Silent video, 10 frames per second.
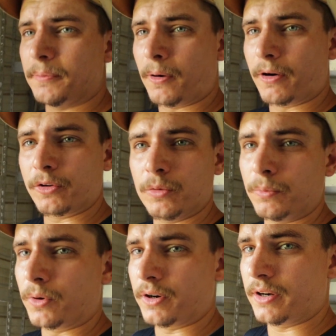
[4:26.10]
particle
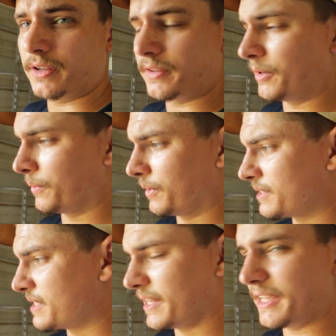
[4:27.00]
board that were
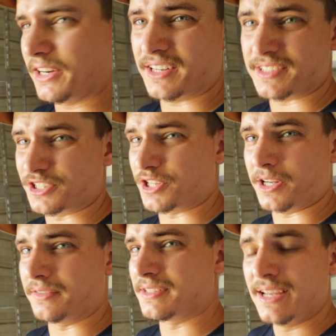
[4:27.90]
sitting here as the
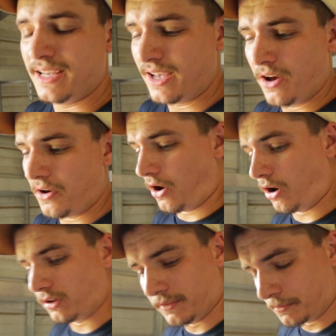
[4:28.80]
shelves.
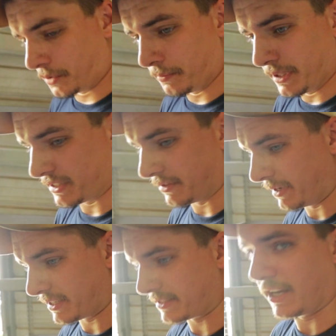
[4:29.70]
All of them were bent and
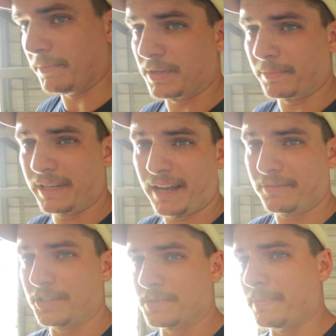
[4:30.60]
messed up. So I'm gonna have
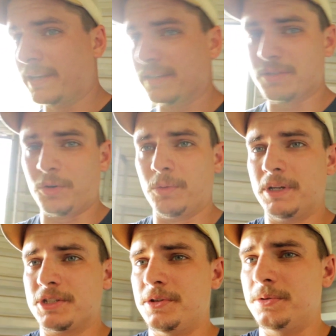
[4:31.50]
to just make us a whole
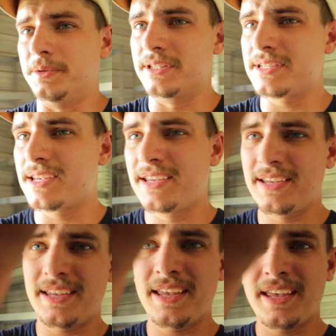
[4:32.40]
bunch of new ones,
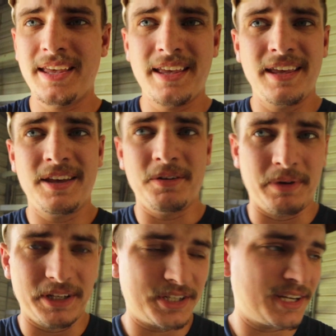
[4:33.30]

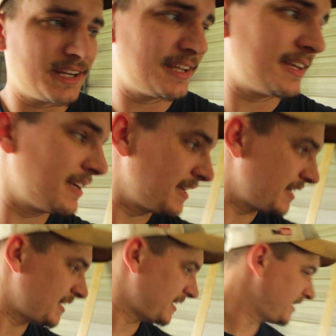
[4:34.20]
which,
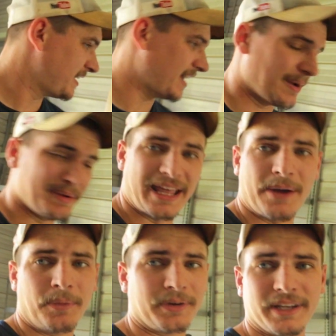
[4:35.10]
I mean,
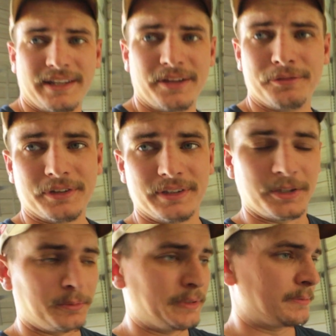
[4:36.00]
that won't get done for a
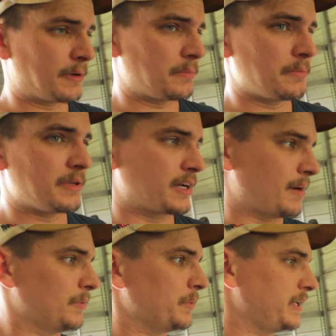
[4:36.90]
little bit, probably a couple